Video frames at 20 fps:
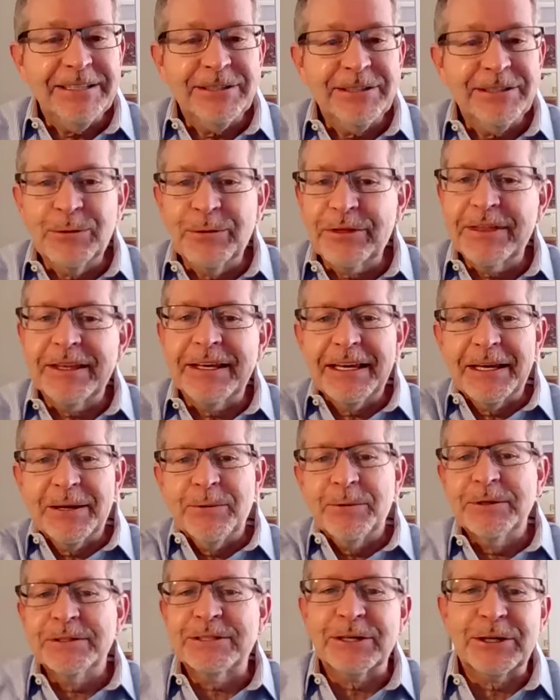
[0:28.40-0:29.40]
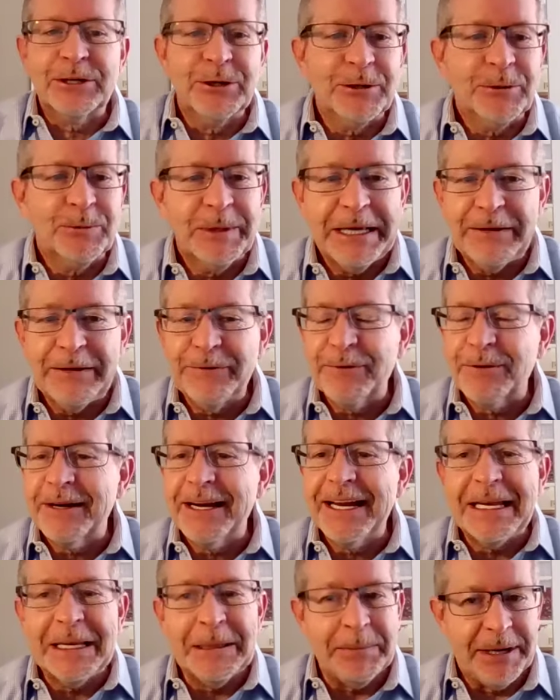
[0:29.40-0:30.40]
I don't think it was a good week for
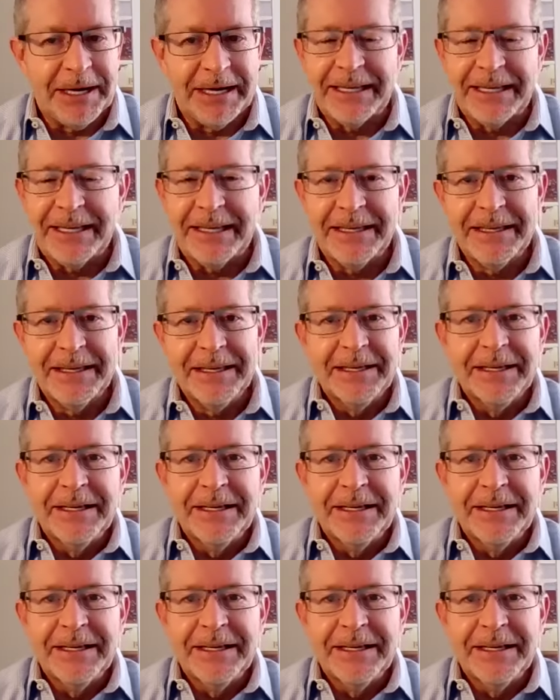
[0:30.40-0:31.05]
anybody.